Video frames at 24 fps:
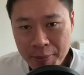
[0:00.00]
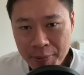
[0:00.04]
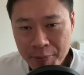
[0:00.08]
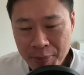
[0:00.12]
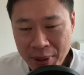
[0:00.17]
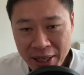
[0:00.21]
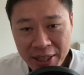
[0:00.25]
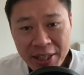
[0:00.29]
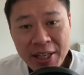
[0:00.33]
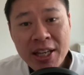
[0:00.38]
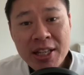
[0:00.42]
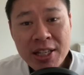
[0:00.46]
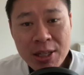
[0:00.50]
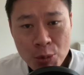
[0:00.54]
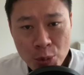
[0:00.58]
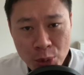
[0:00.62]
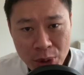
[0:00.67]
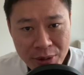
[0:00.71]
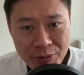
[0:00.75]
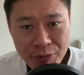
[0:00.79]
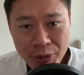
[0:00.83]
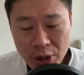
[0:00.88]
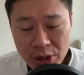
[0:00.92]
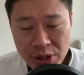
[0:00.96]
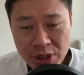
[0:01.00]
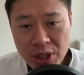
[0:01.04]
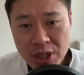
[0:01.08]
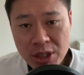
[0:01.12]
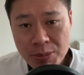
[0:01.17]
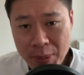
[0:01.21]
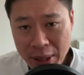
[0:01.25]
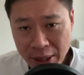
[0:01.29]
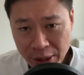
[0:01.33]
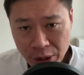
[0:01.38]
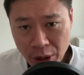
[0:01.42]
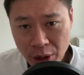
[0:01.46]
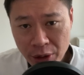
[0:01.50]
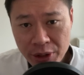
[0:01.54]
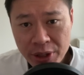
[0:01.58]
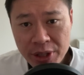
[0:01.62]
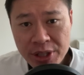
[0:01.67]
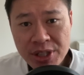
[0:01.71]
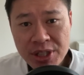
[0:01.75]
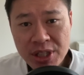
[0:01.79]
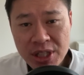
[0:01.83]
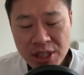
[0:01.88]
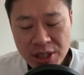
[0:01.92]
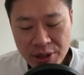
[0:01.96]
But again, it reinforces
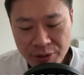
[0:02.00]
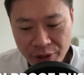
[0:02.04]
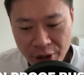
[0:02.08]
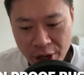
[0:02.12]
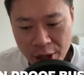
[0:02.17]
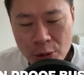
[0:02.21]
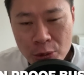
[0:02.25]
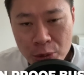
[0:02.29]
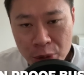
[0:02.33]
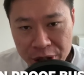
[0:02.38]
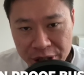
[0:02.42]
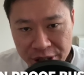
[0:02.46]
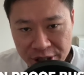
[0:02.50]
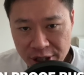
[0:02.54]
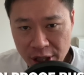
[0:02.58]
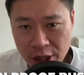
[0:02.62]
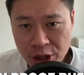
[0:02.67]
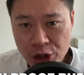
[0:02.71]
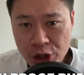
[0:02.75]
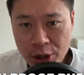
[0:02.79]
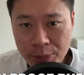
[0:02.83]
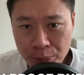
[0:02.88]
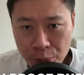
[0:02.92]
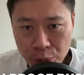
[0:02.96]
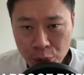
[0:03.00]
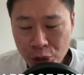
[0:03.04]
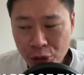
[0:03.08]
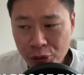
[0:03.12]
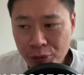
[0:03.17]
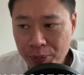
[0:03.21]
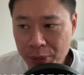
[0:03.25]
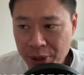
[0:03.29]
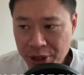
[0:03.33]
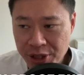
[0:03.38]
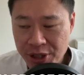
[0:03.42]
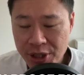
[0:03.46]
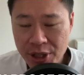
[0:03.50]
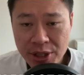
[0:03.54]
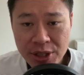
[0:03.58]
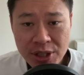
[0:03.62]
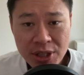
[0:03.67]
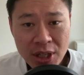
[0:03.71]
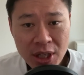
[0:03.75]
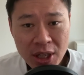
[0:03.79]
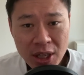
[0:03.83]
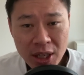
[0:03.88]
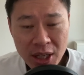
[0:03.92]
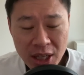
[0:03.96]
McDonald's is a very recession-proof
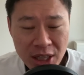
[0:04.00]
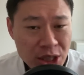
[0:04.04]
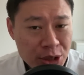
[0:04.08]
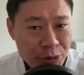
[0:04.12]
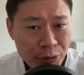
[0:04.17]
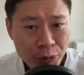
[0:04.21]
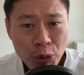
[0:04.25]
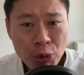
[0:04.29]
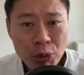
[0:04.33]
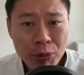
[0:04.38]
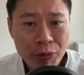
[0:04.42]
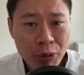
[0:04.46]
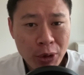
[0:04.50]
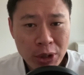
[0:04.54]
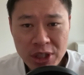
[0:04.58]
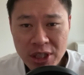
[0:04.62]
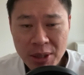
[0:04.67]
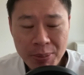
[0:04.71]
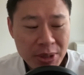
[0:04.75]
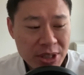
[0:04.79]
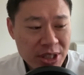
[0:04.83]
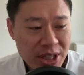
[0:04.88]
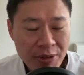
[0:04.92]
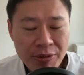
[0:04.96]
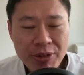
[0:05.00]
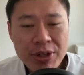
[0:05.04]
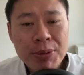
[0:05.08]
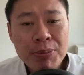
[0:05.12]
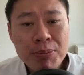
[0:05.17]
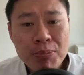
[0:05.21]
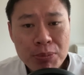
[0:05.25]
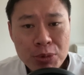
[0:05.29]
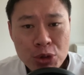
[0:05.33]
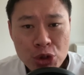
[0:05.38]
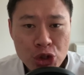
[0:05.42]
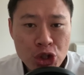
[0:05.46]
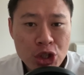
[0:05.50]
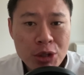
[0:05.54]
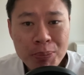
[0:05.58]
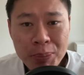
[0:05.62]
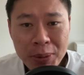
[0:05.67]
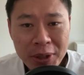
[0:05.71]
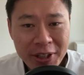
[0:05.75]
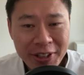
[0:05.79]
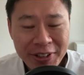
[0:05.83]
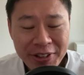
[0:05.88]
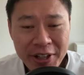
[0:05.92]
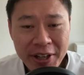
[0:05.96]
business. Its food, for example, is definitely
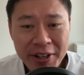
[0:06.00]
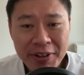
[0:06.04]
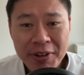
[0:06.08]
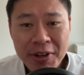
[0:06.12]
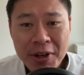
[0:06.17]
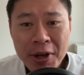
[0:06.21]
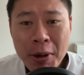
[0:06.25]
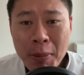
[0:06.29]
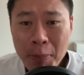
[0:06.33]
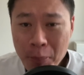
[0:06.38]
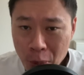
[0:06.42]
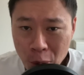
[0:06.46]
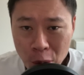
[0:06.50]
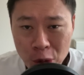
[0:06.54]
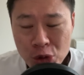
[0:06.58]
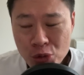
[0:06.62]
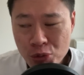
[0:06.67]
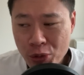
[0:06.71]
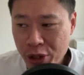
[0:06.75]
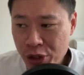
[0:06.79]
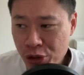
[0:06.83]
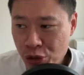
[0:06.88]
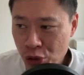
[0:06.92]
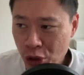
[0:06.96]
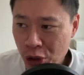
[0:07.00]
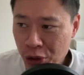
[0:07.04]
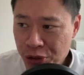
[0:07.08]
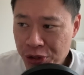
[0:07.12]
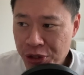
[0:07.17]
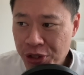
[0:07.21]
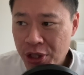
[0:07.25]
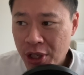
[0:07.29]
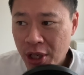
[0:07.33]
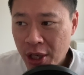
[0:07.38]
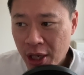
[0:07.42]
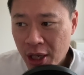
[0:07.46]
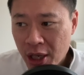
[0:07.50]
cheaper than most restaurants.